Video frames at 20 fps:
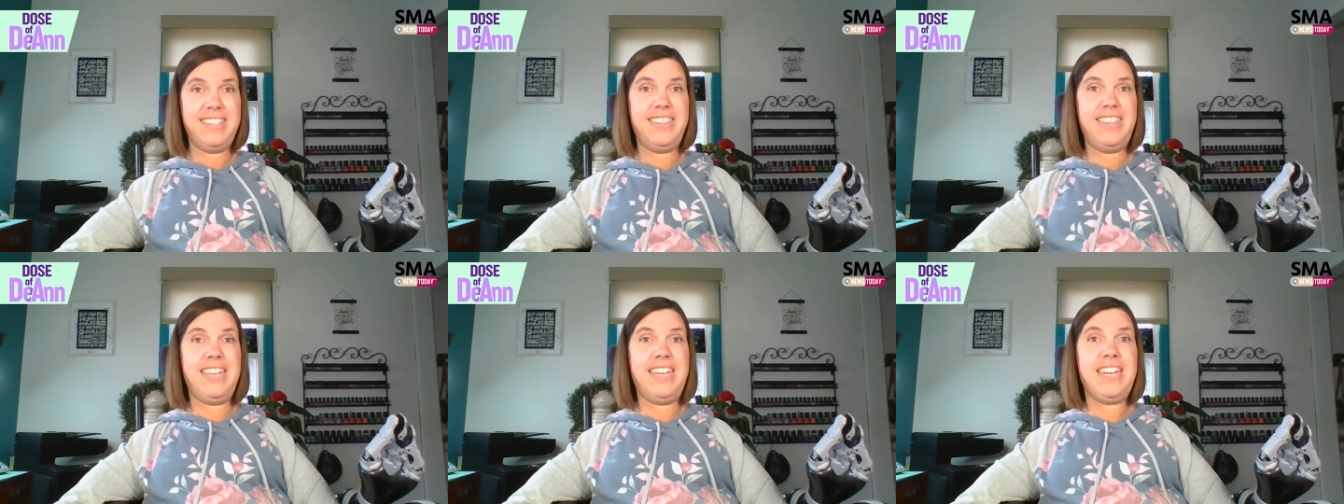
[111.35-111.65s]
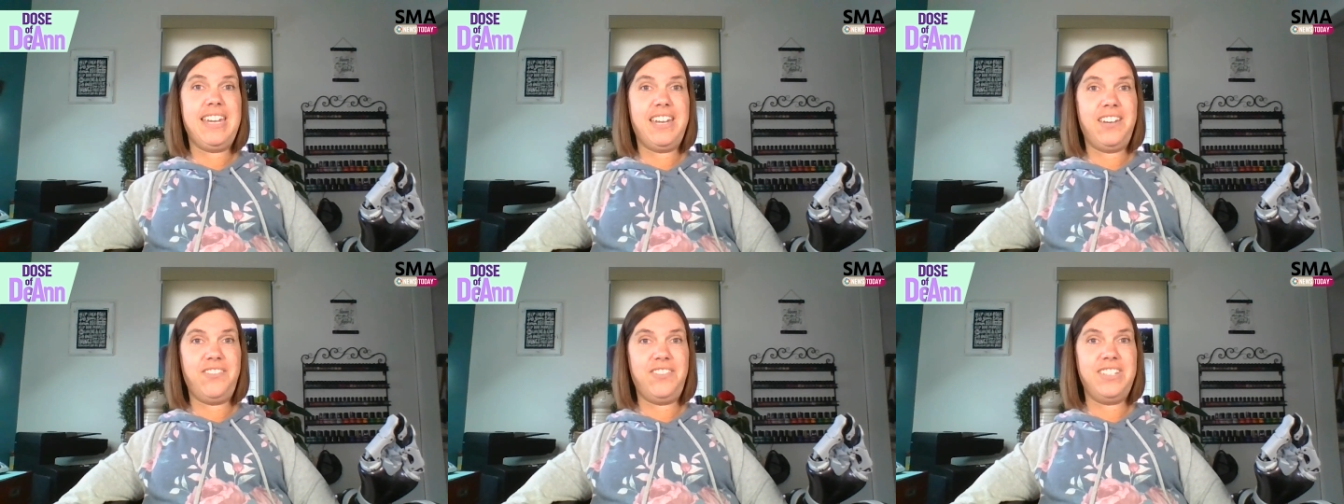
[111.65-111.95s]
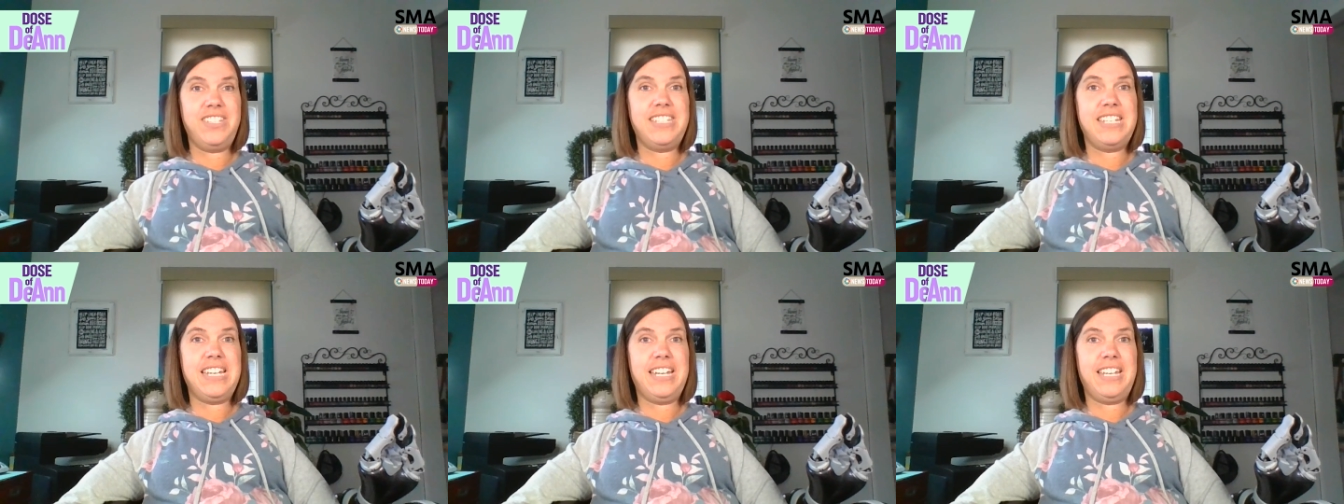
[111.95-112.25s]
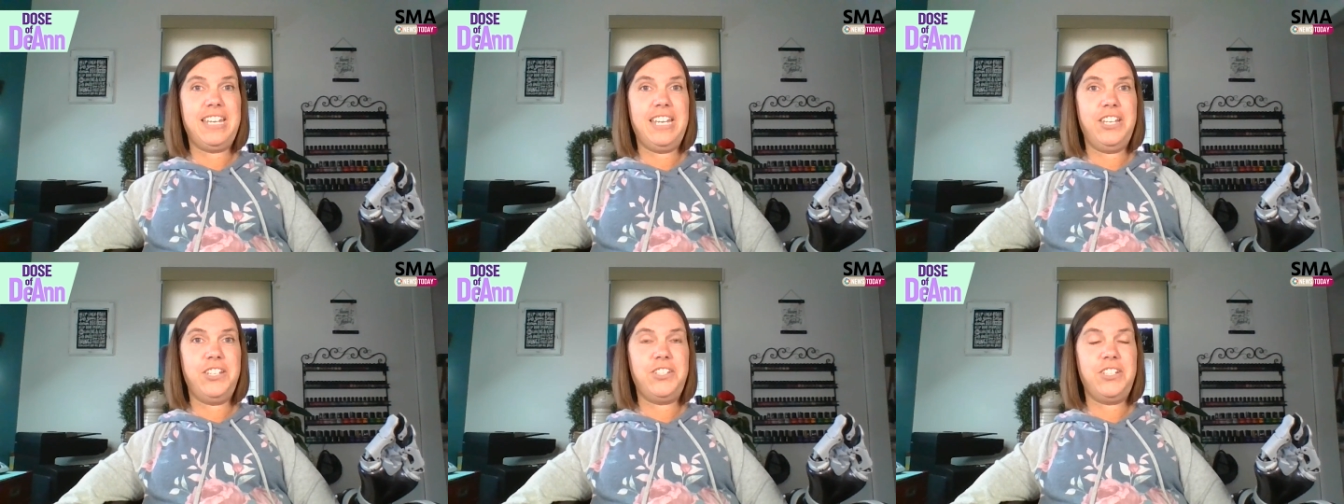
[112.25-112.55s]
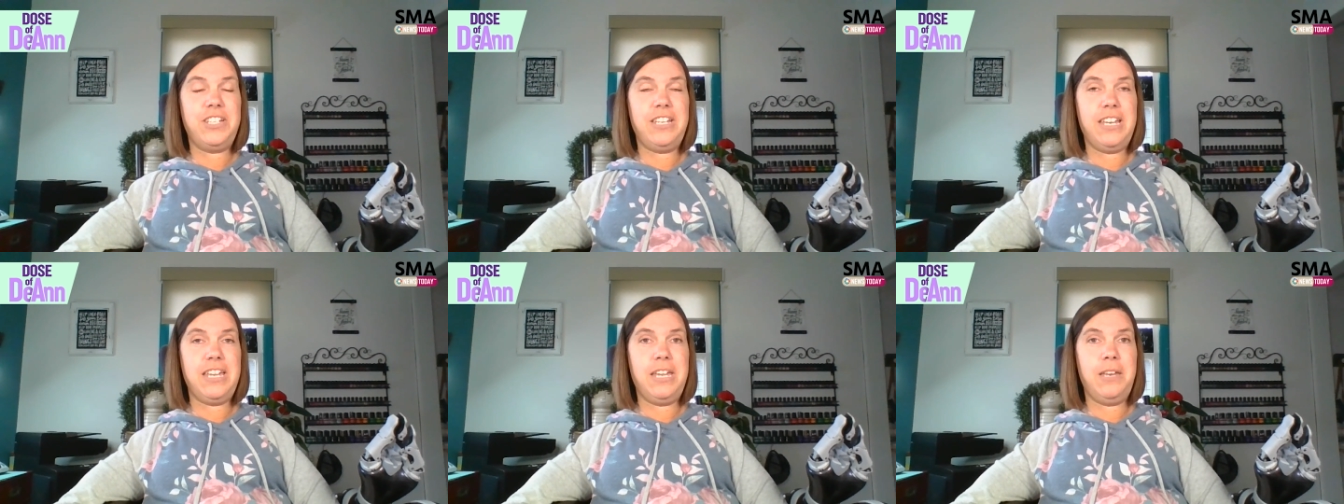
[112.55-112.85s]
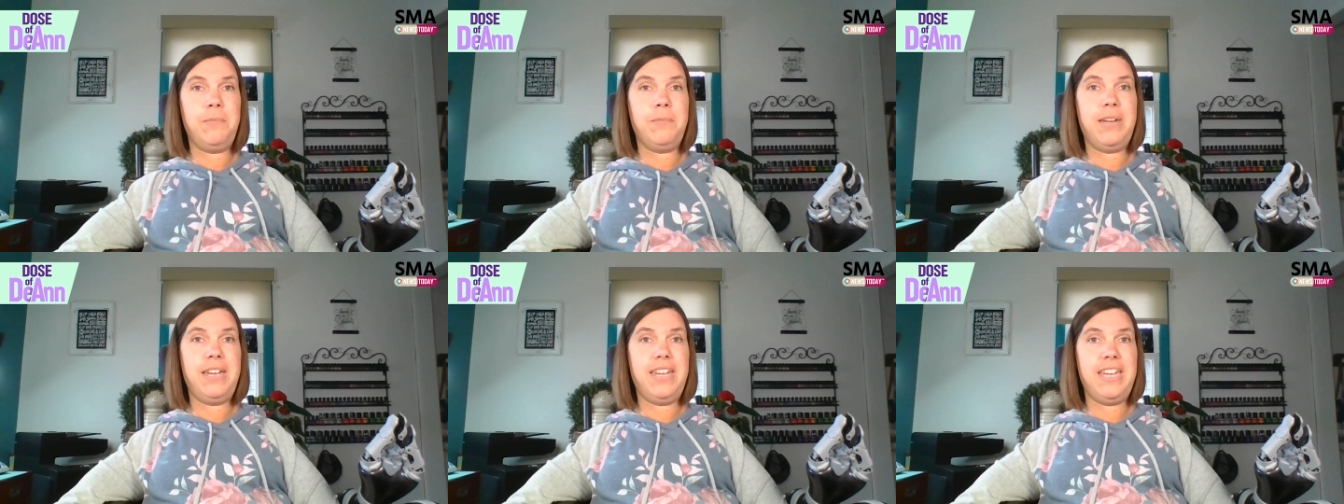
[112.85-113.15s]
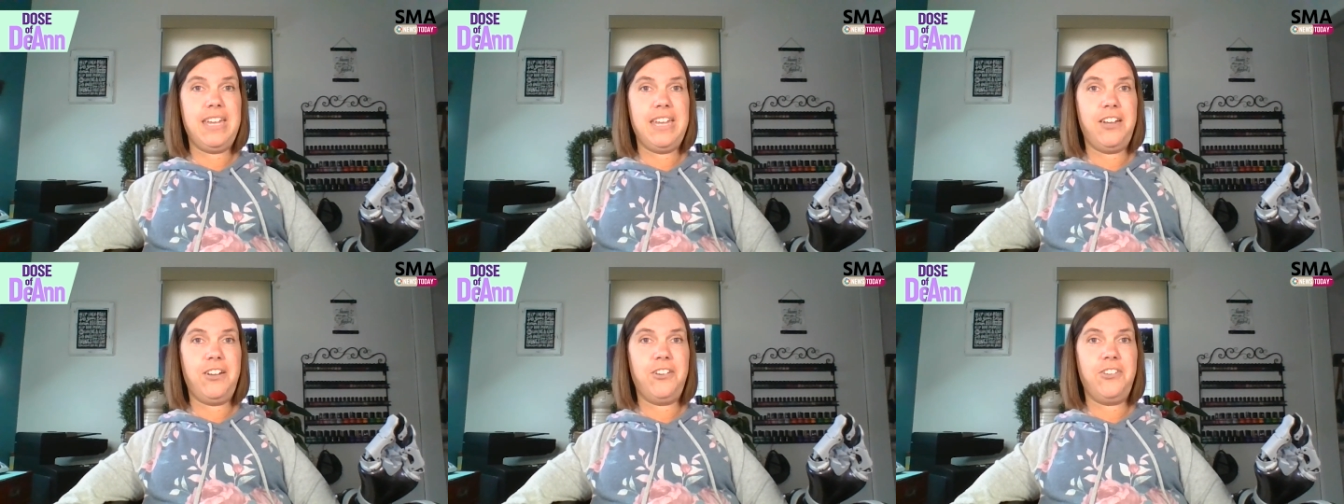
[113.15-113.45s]
they have a technician in
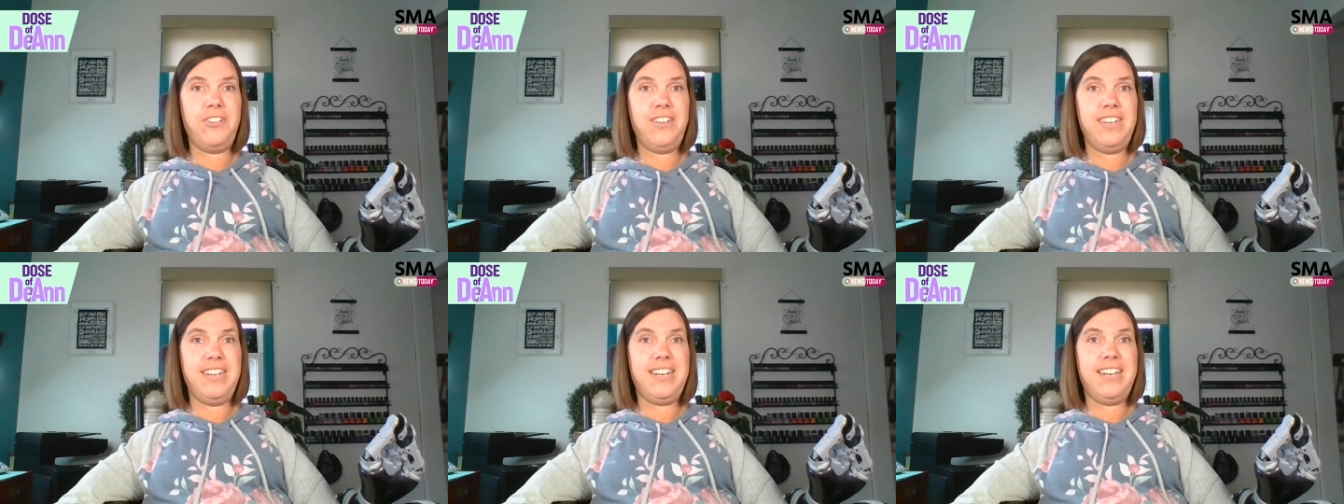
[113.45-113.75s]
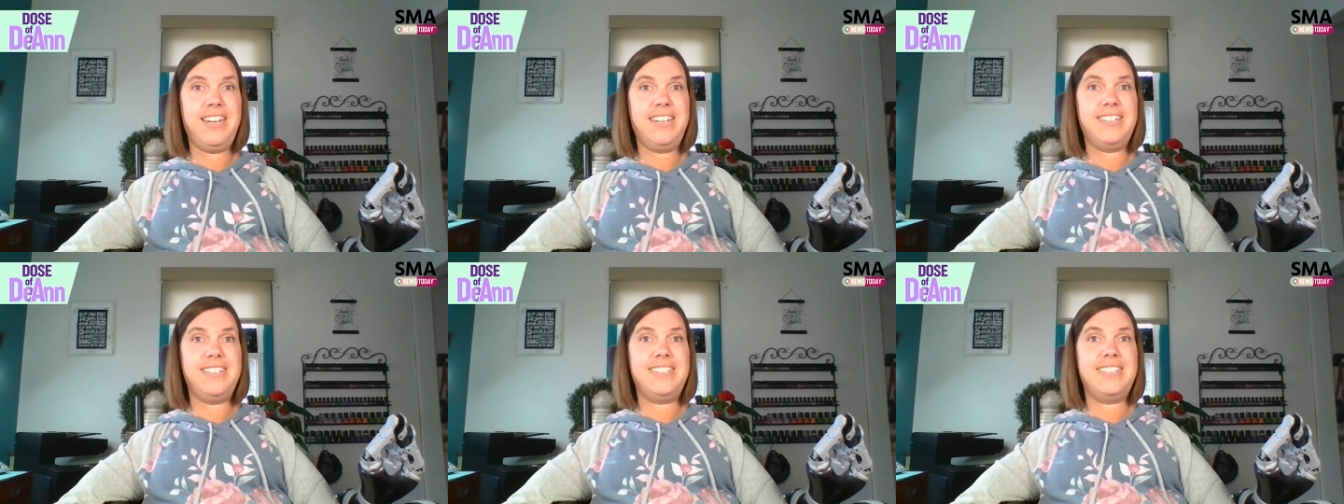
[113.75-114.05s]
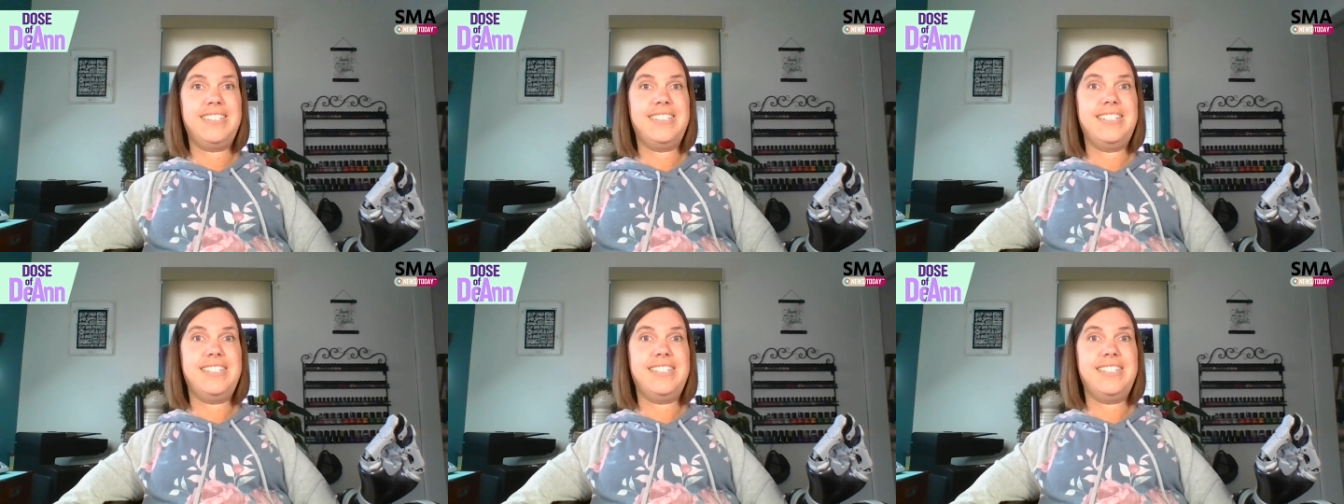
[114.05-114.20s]
my area